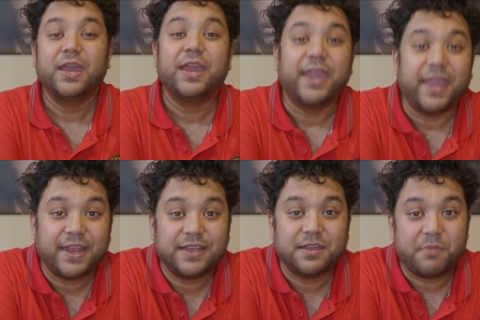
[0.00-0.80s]

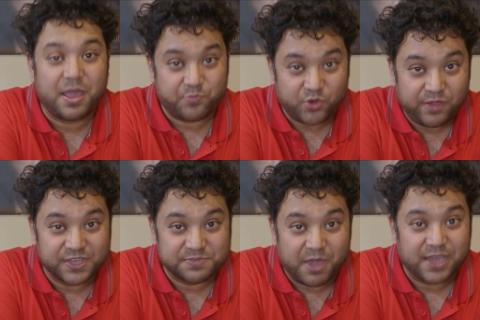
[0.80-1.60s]
in my
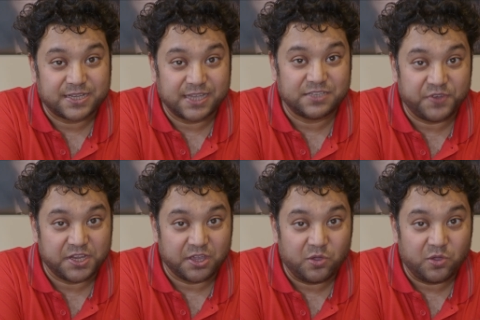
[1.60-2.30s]
previous mic test video,